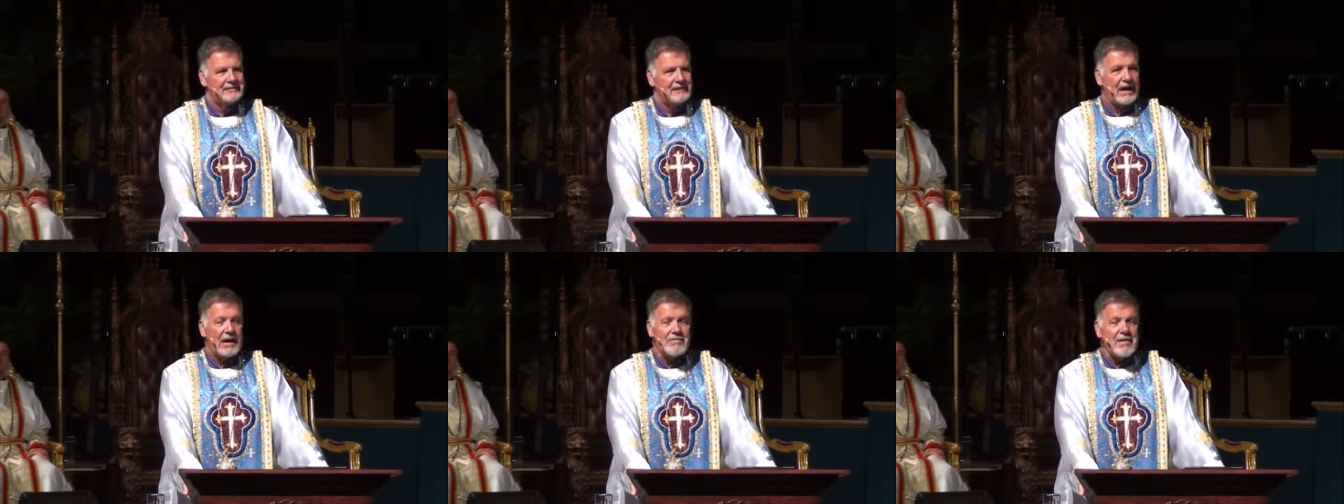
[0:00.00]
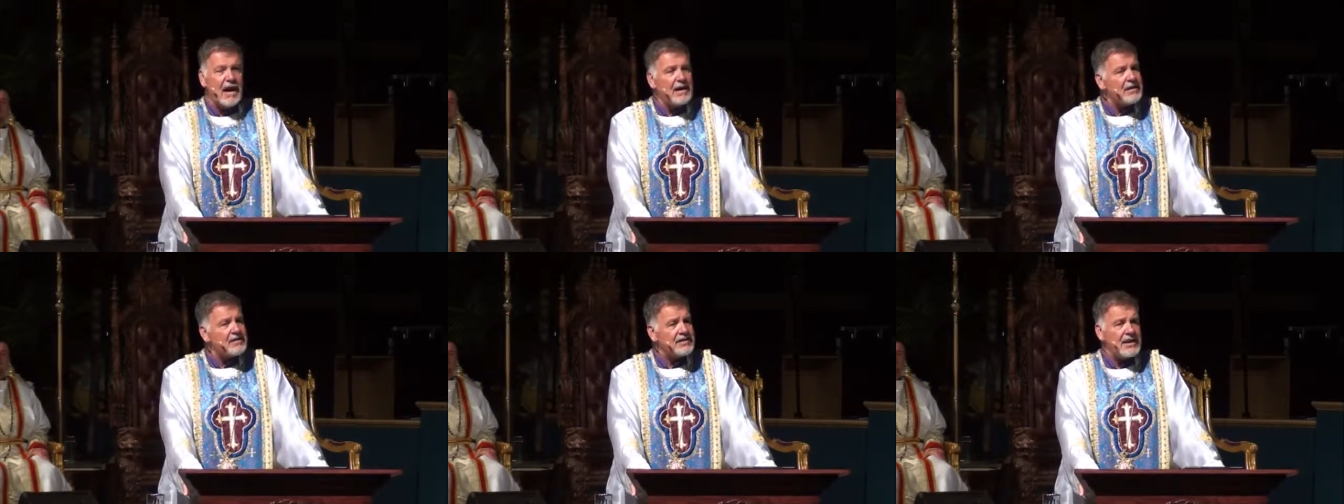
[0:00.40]
I'm
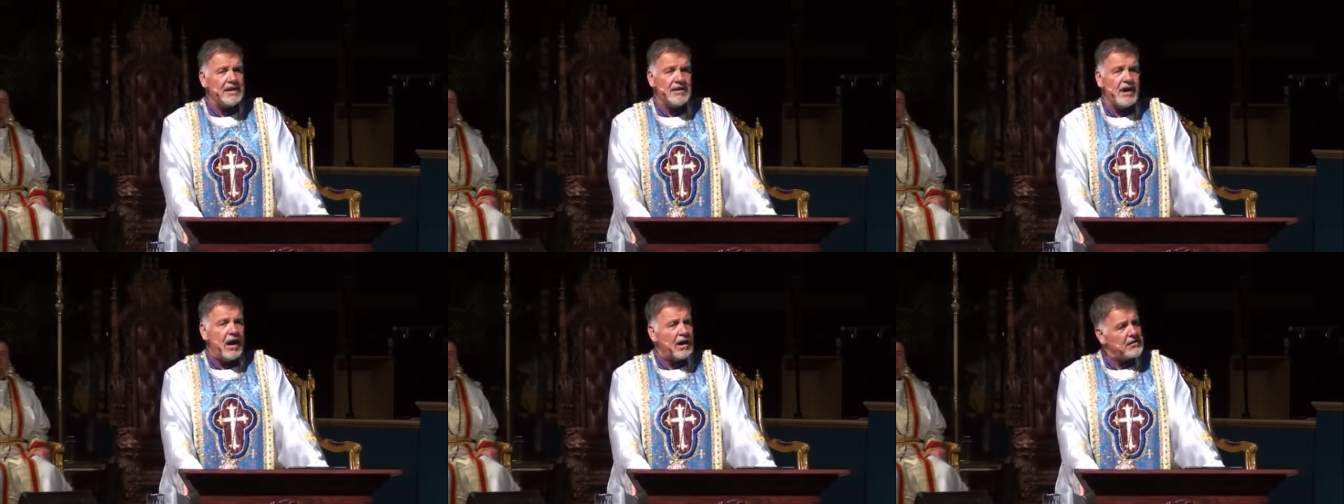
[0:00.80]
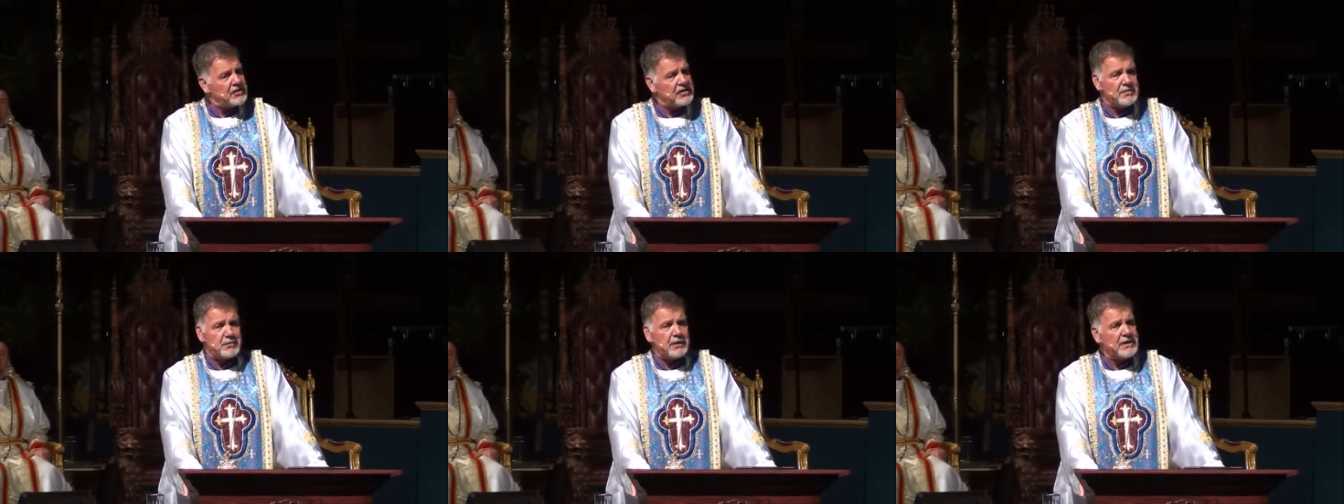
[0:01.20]
not a sin
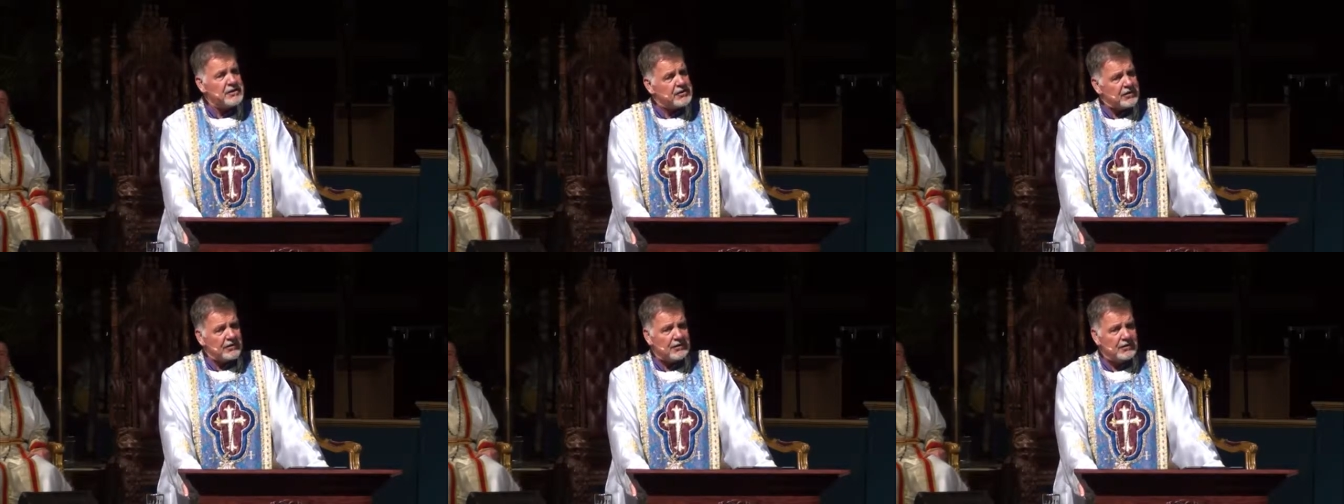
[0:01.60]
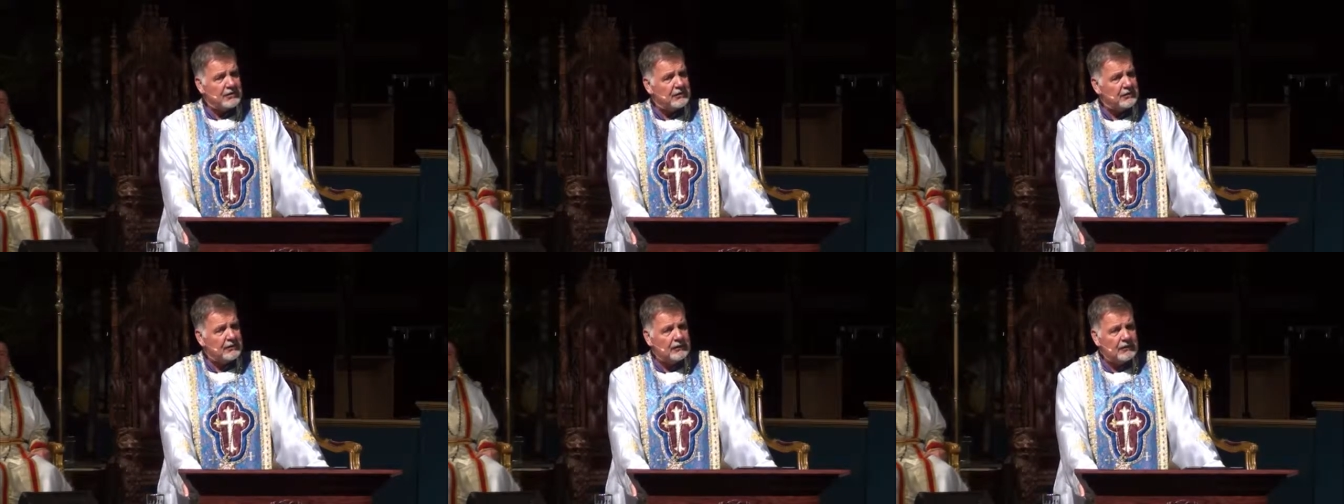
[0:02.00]
conscious preacher
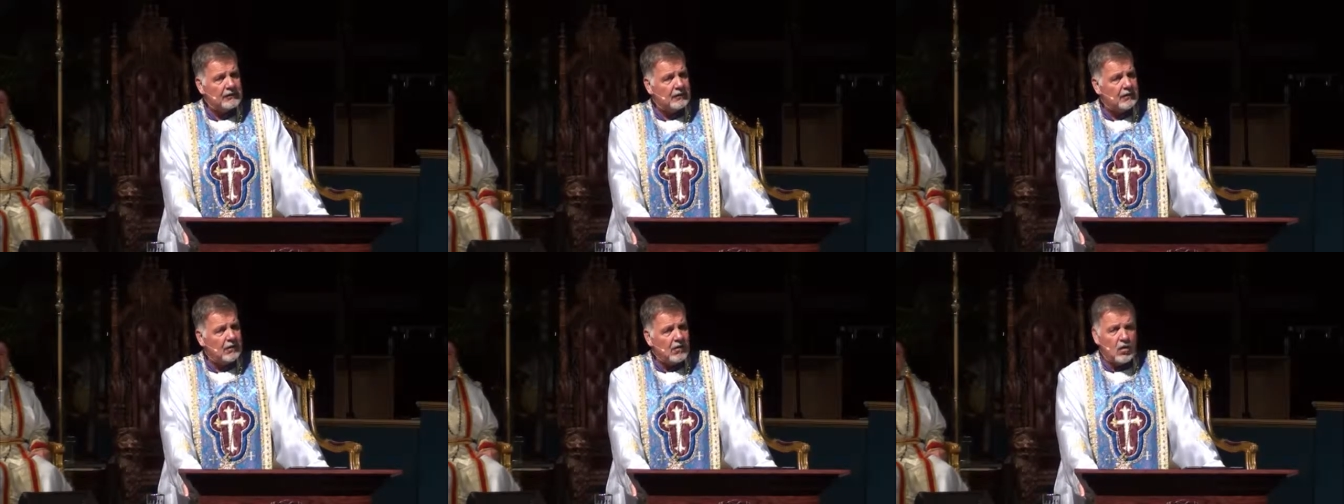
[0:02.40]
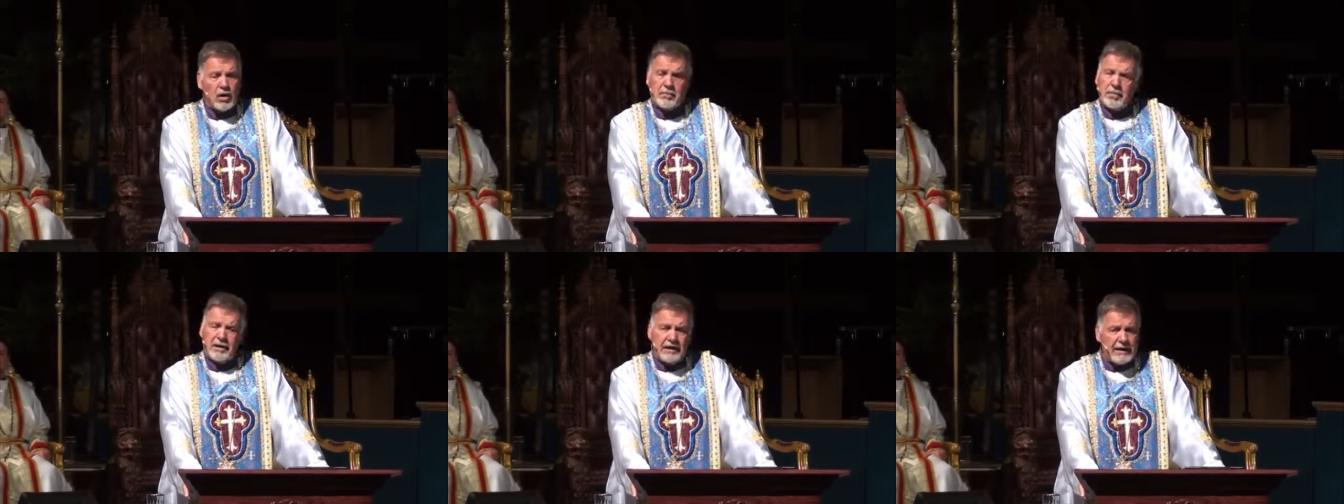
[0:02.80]
or
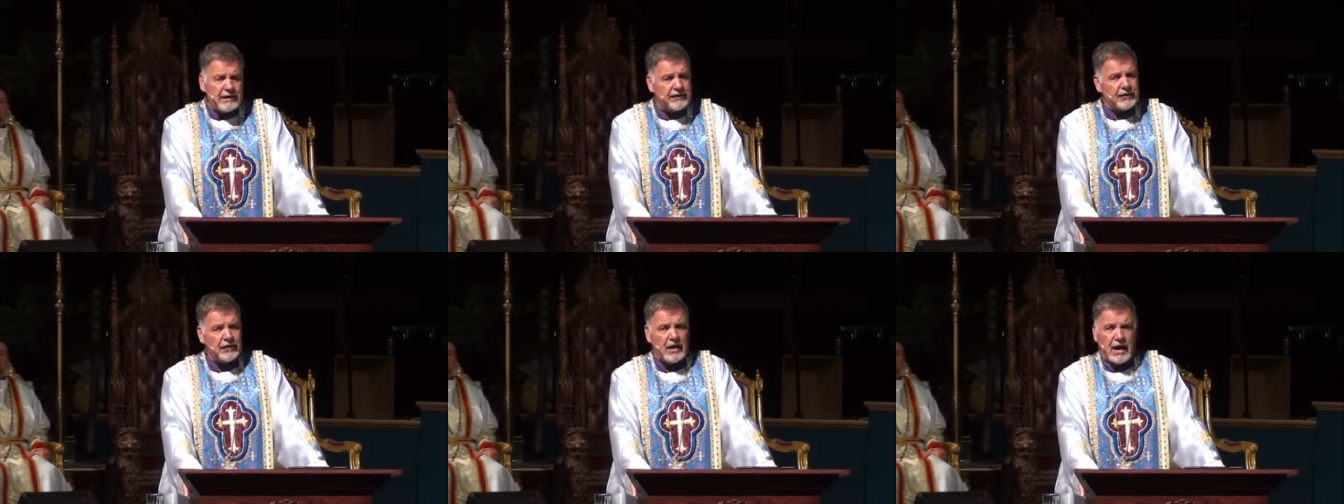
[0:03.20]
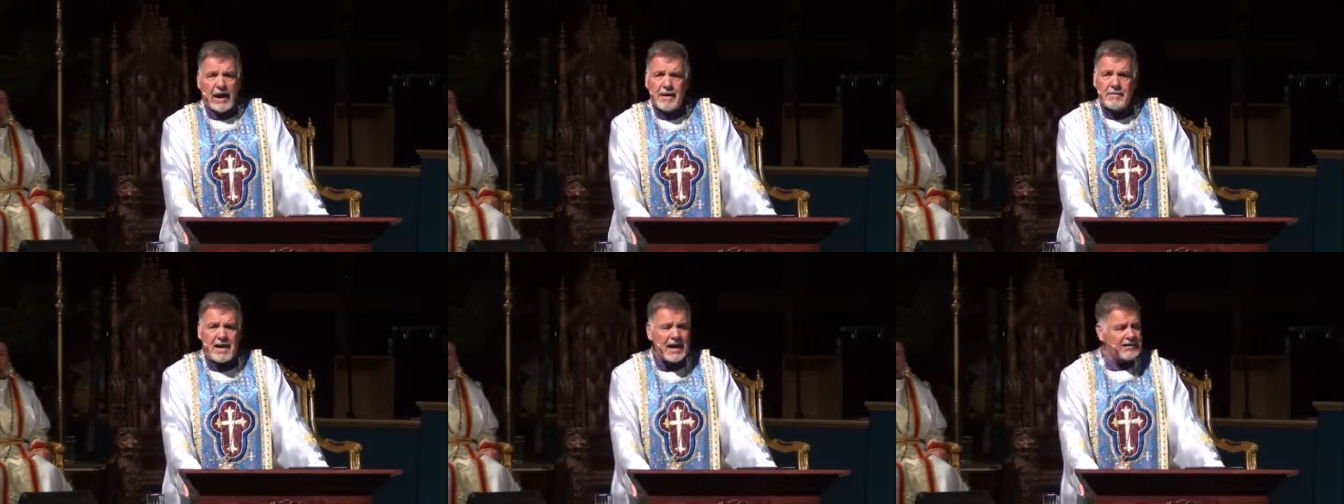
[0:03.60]
believer.
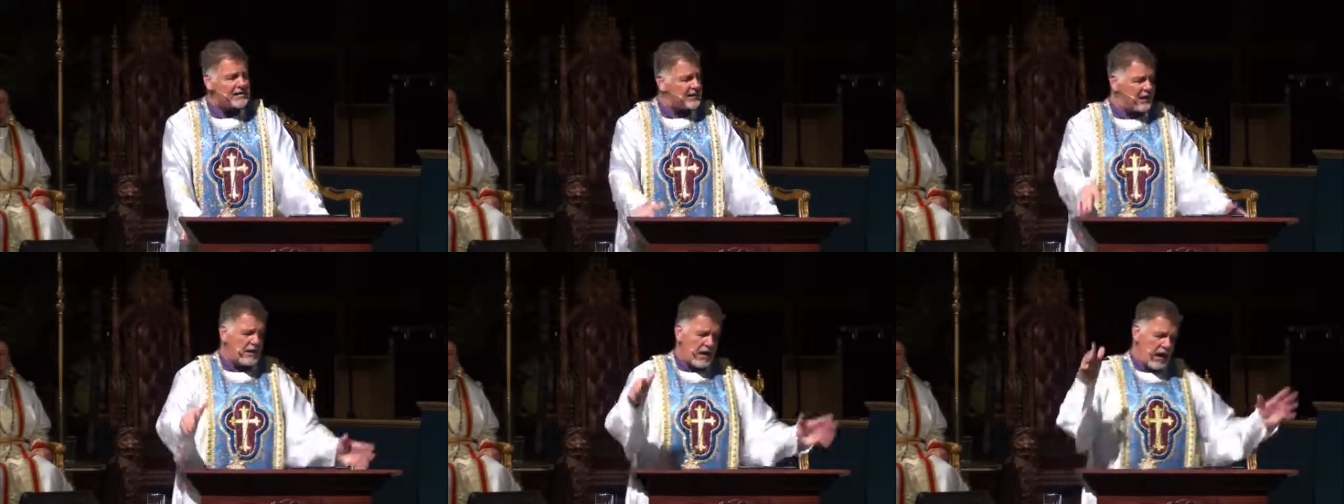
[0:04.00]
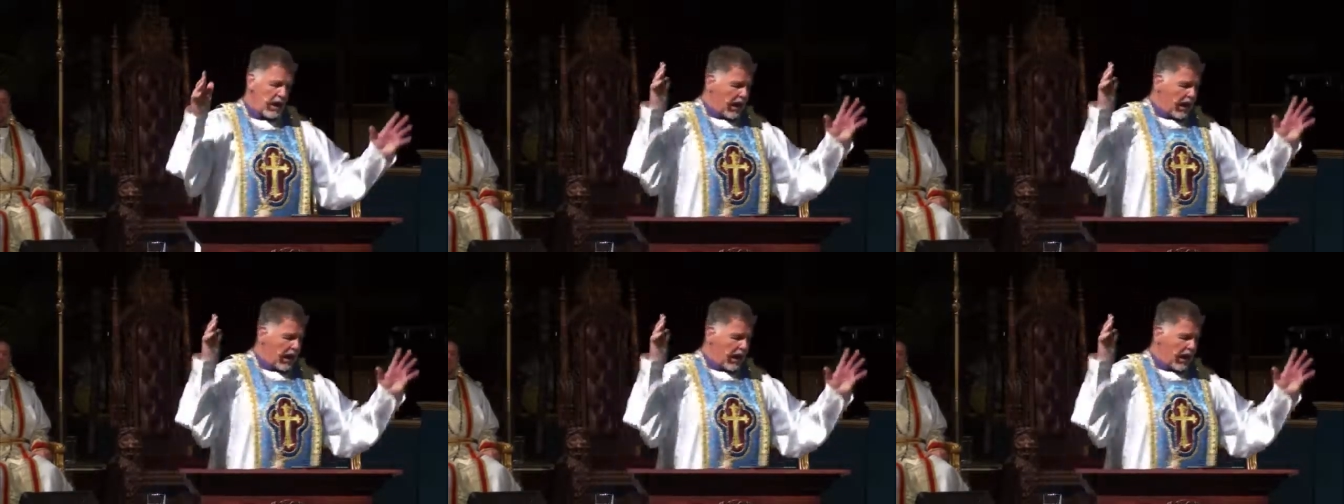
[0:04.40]
I'm not sin con-